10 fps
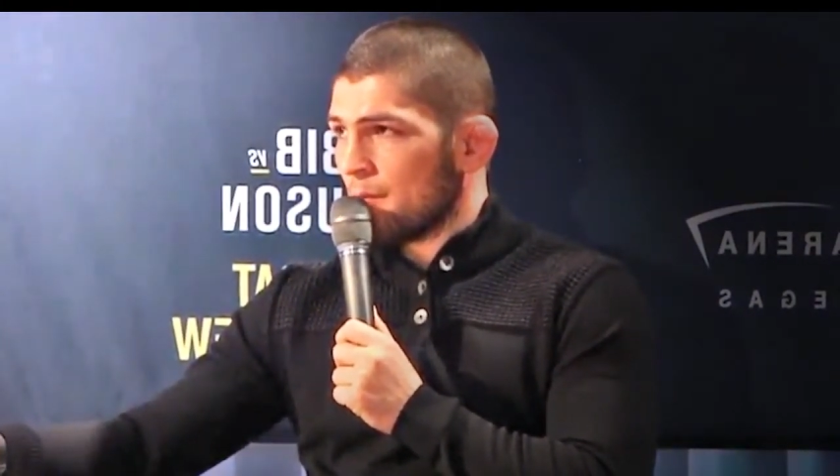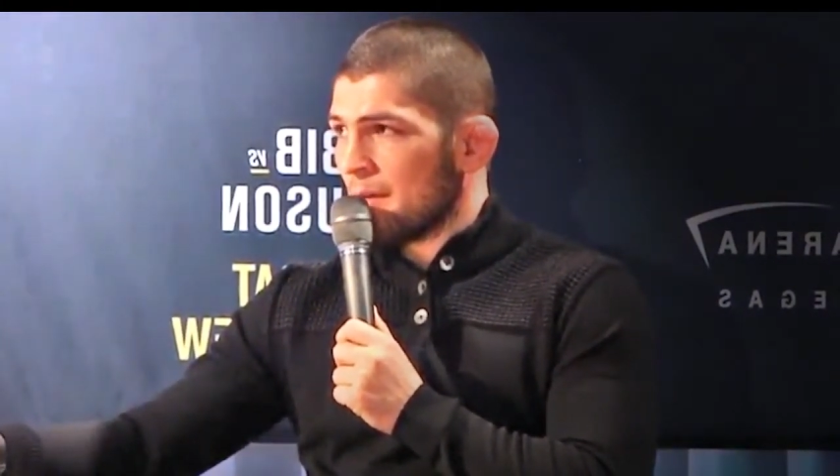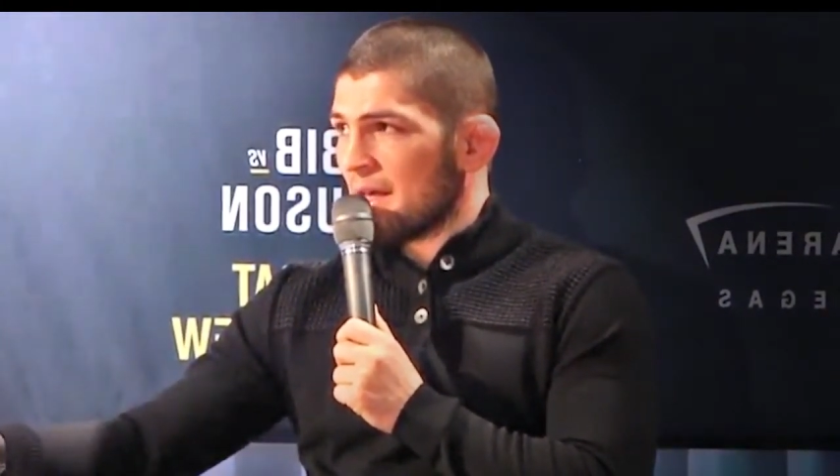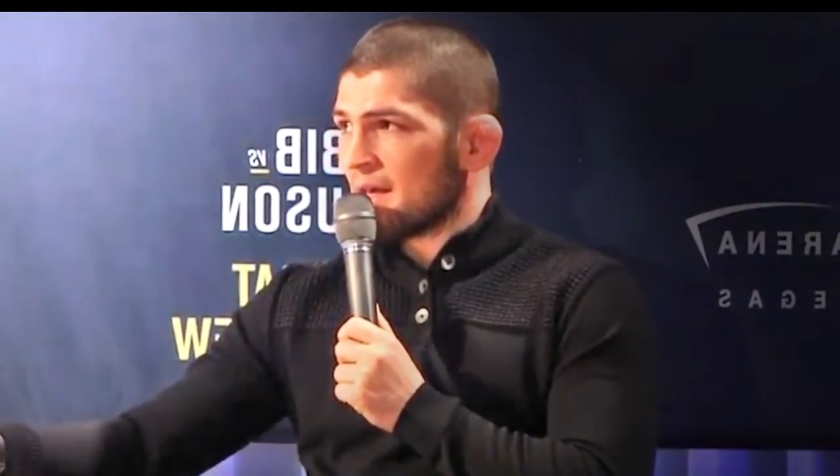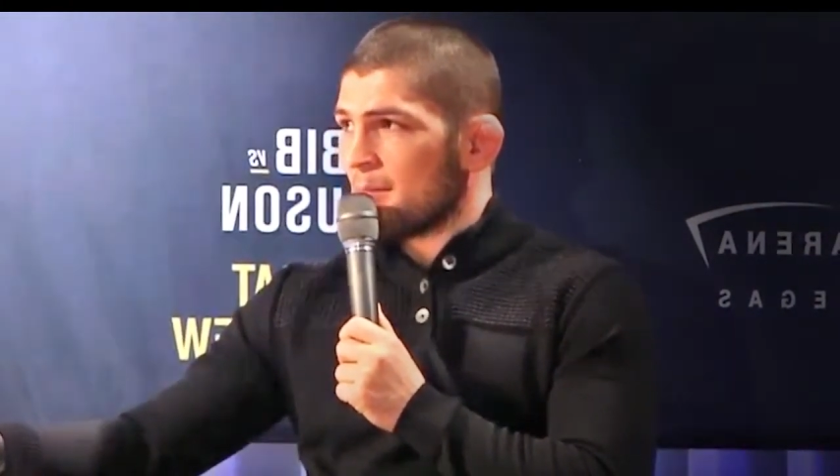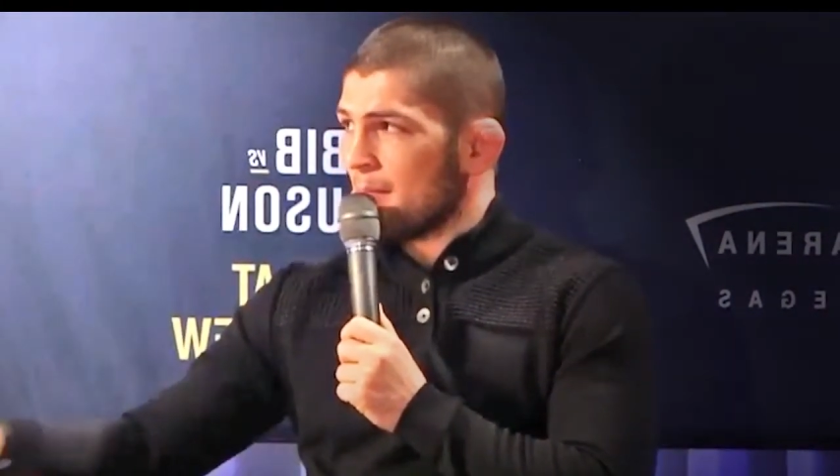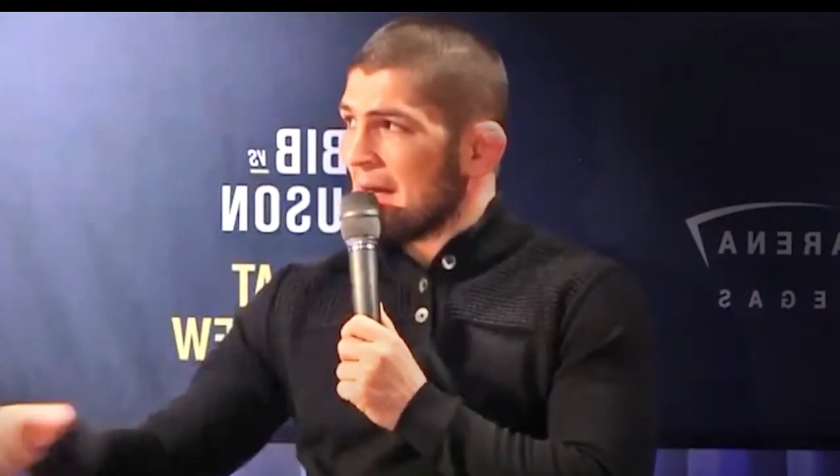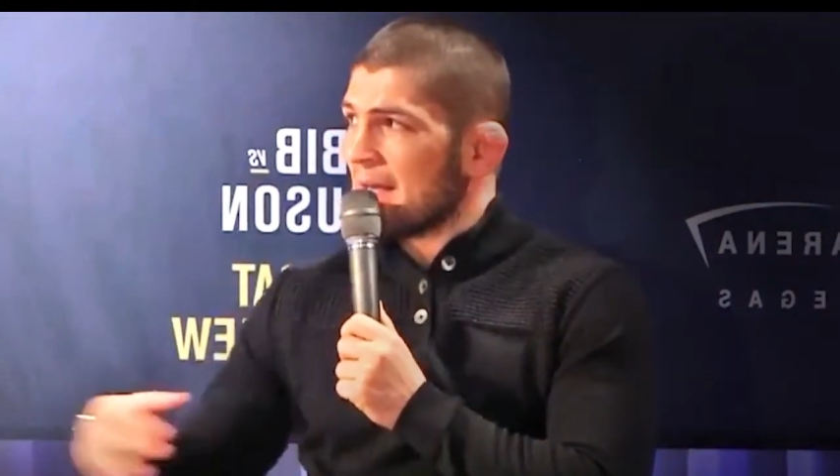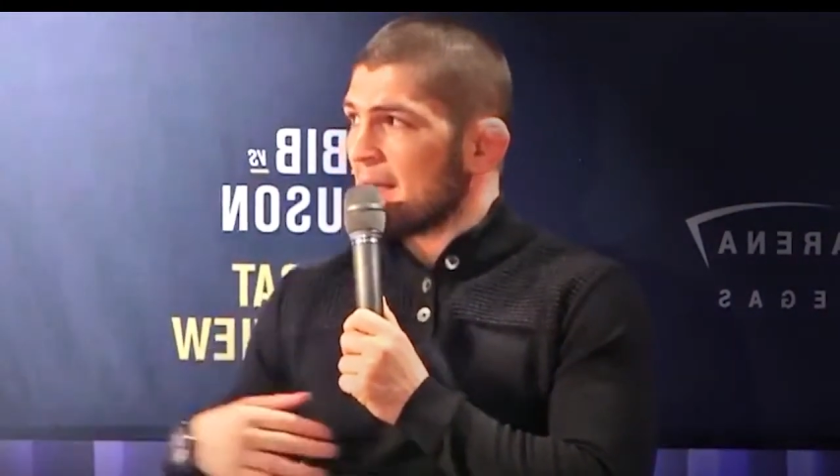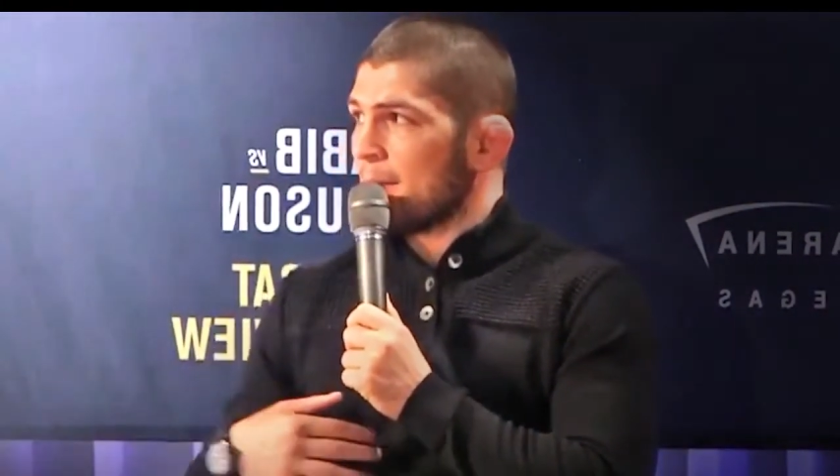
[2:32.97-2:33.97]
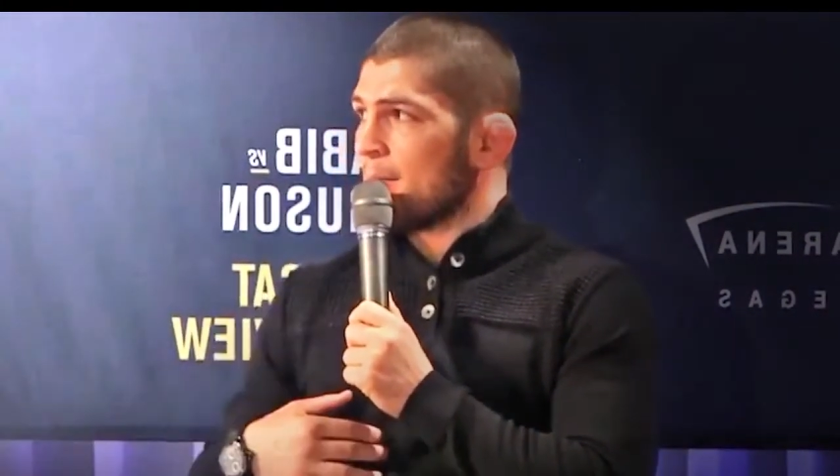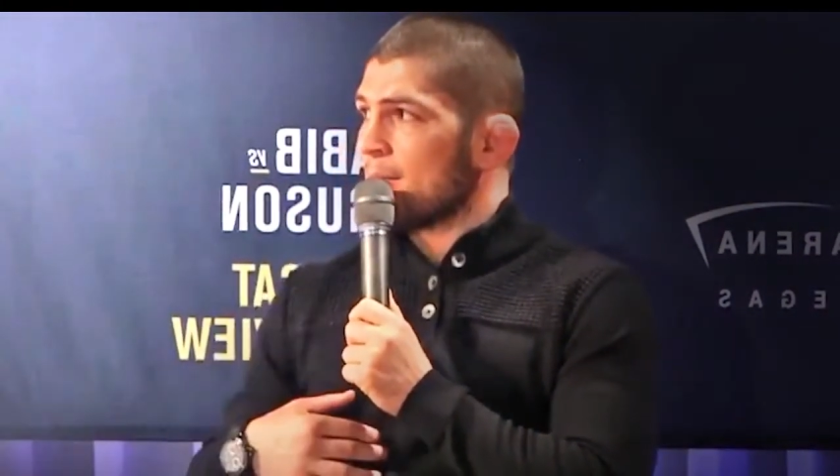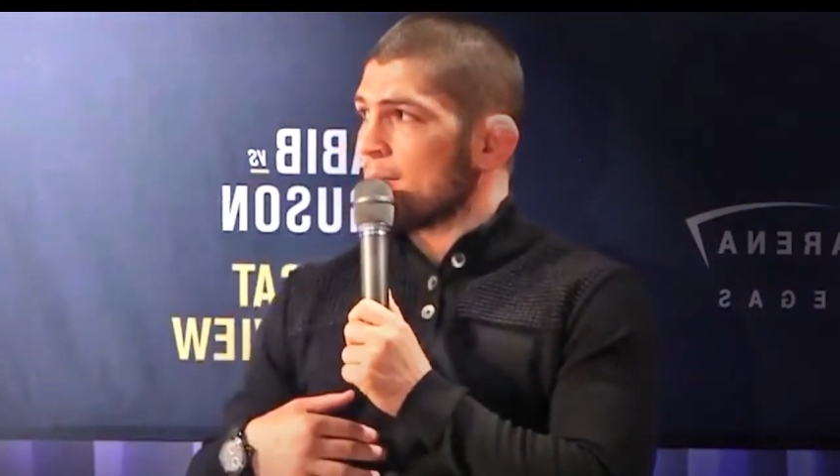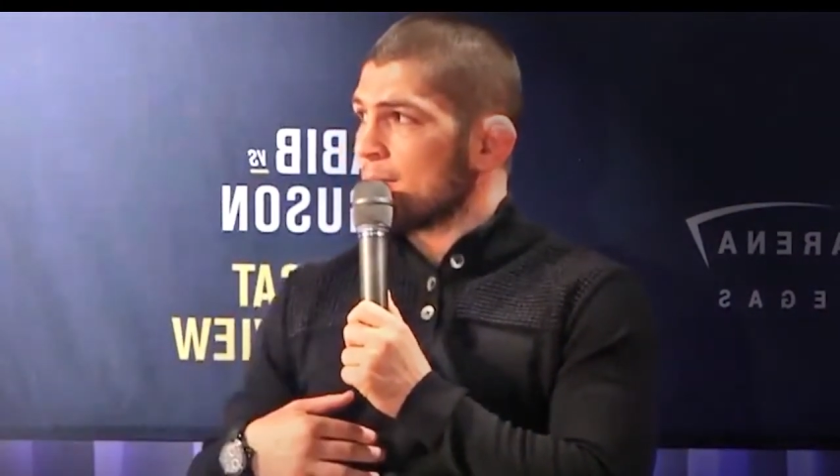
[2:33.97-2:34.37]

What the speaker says: make my name